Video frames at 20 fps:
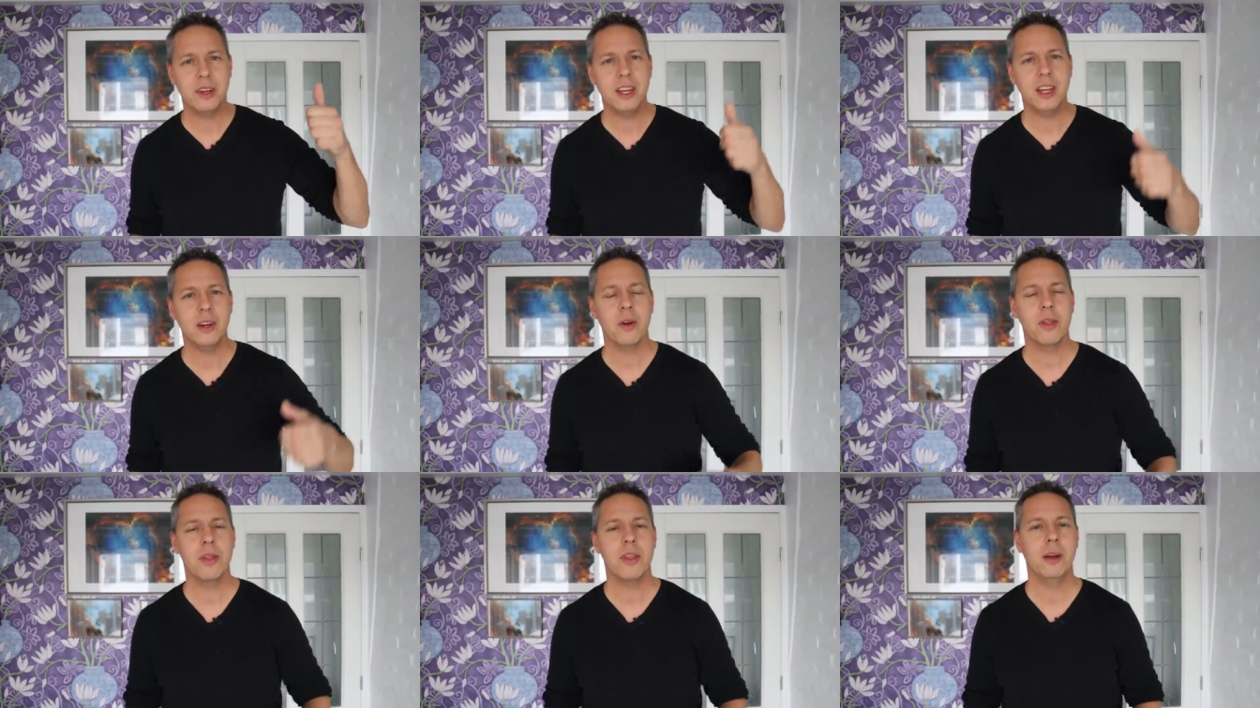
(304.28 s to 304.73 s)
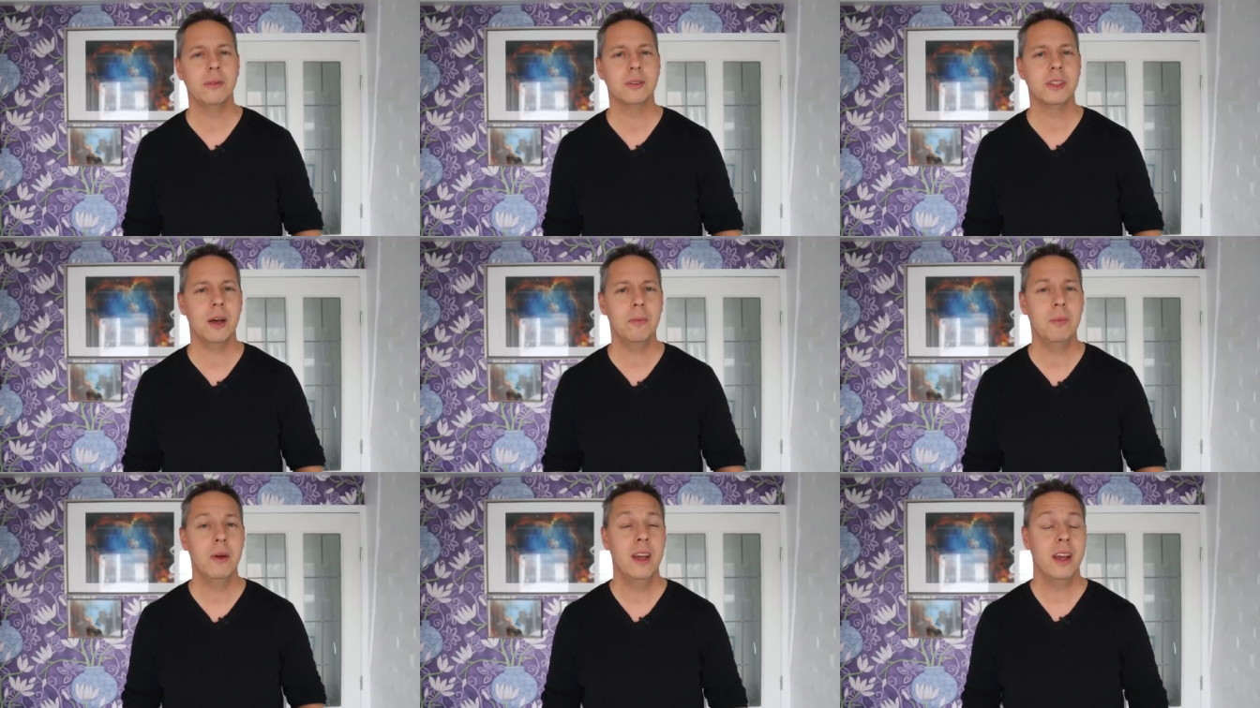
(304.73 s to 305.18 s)
video a
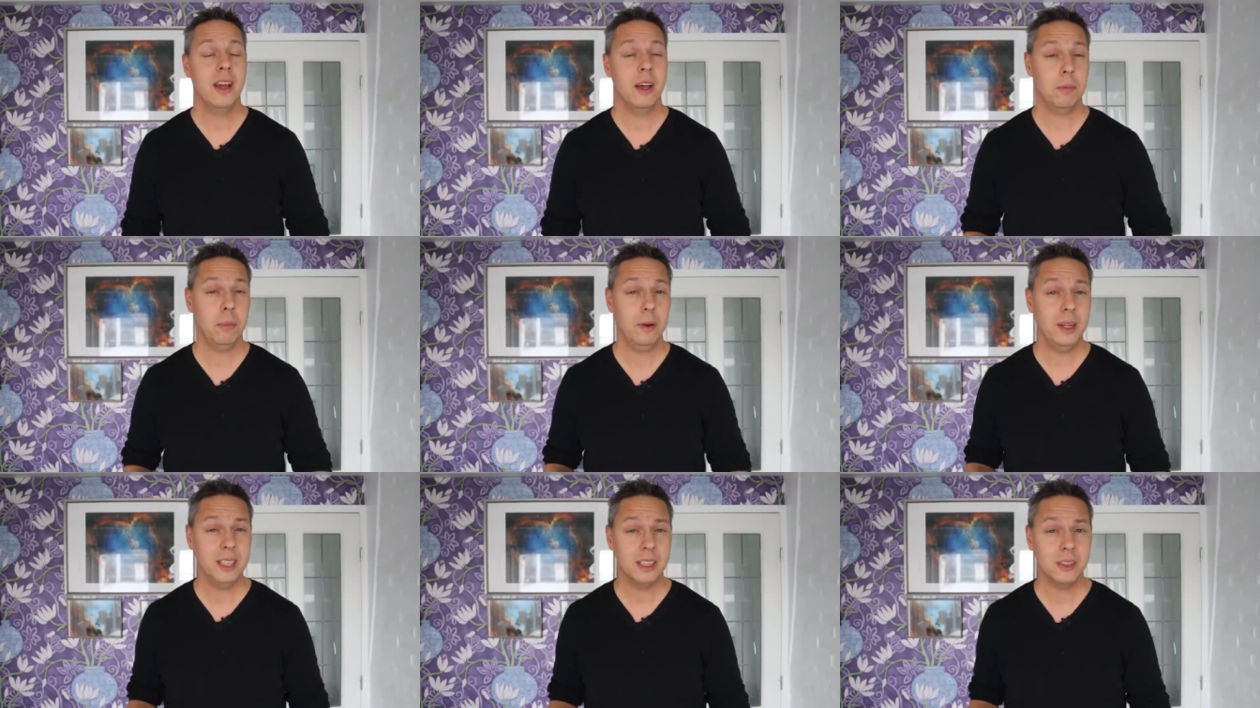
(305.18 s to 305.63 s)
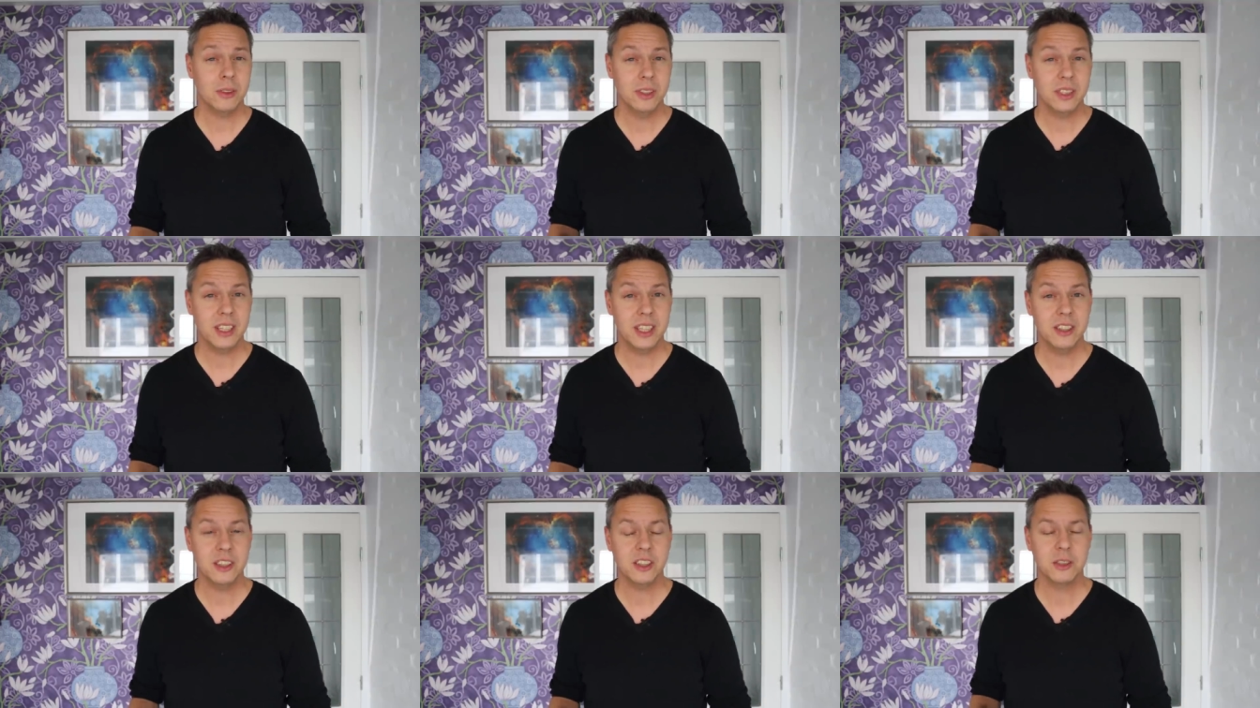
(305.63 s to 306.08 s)
thumbs up. And please
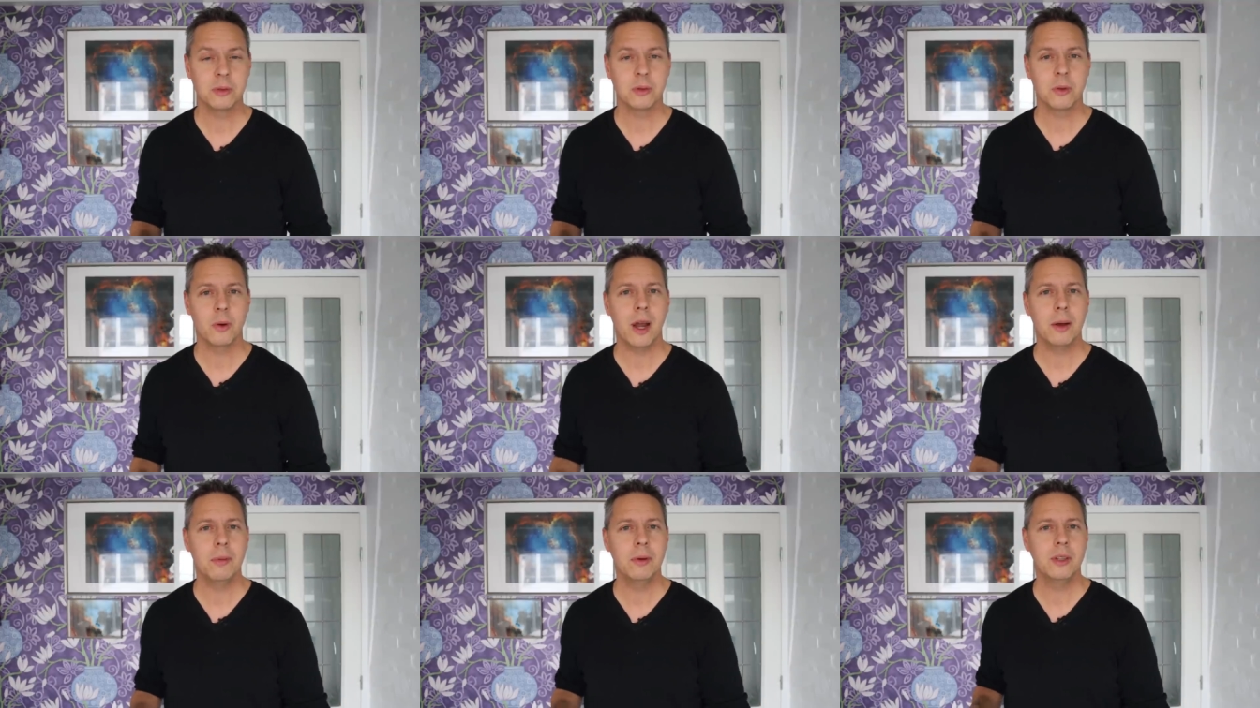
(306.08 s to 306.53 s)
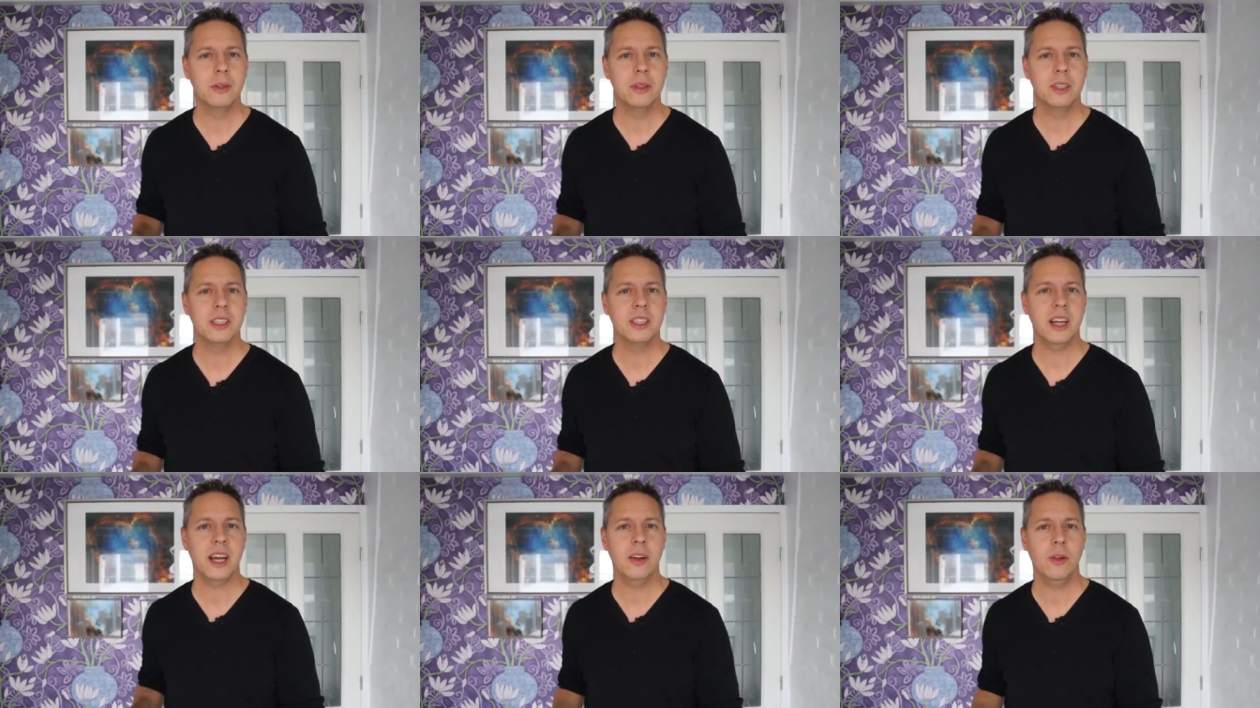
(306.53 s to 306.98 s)
consider subscribing to
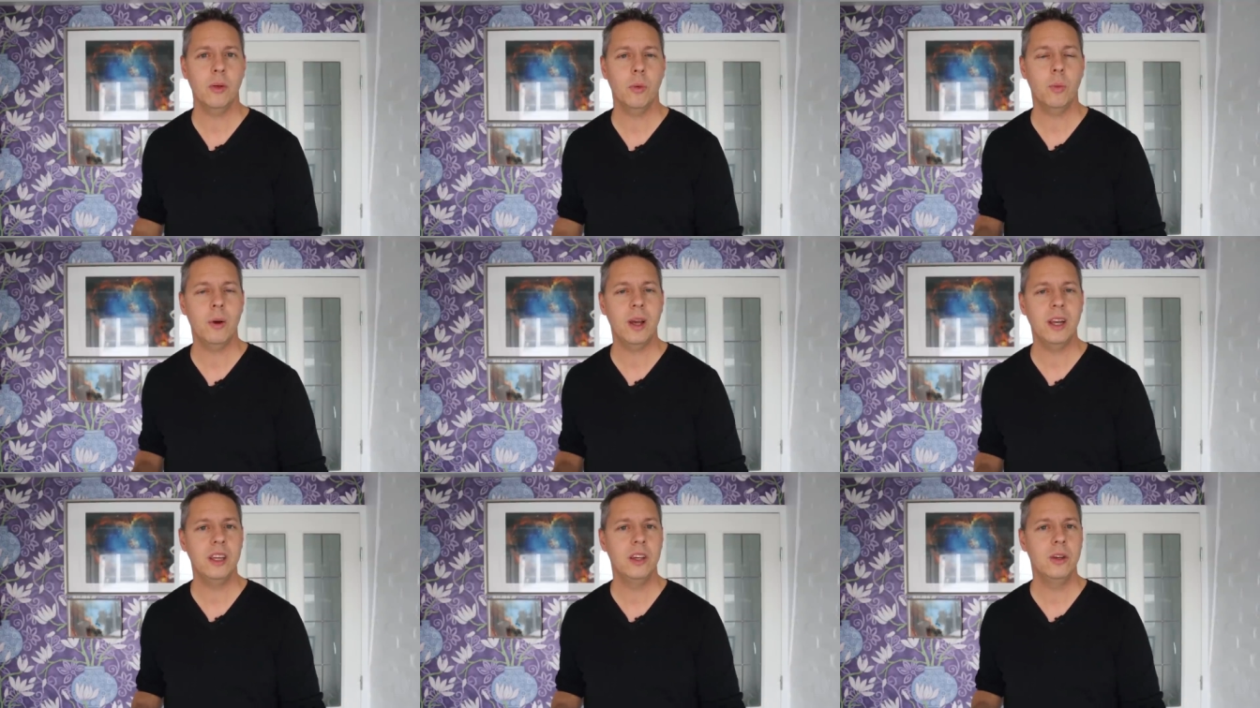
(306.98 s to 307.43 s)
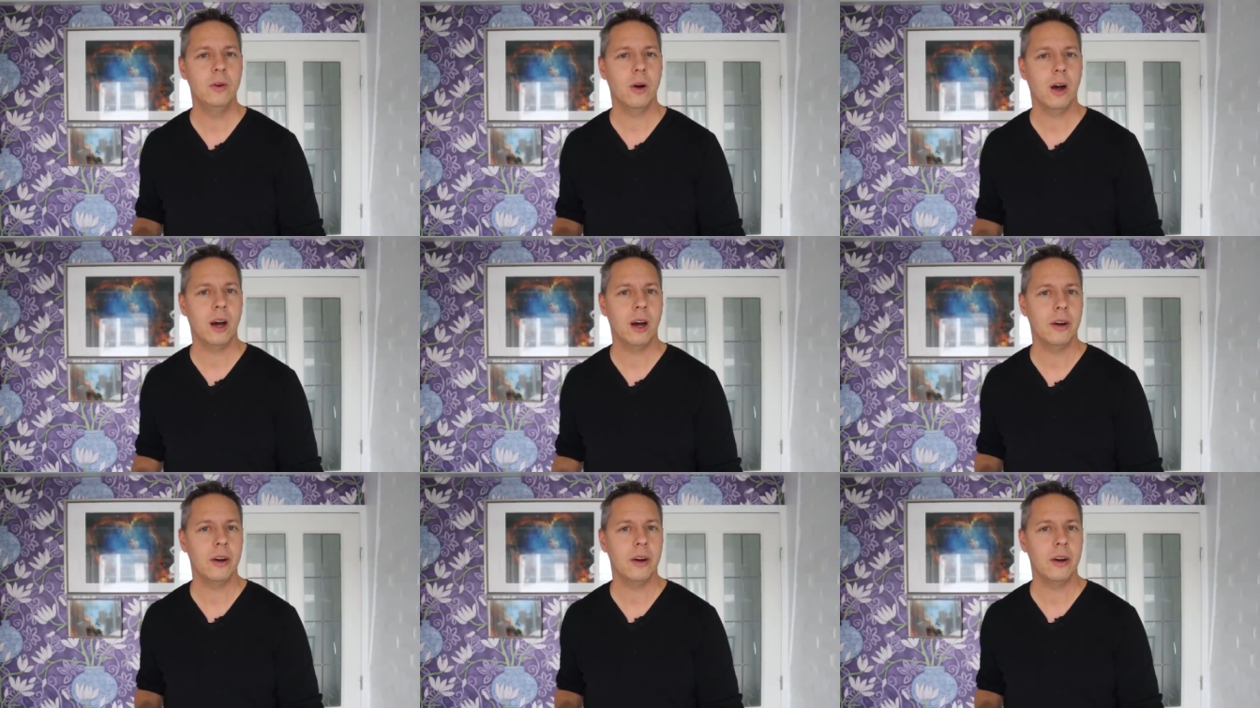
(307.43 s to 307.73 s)
the channel when you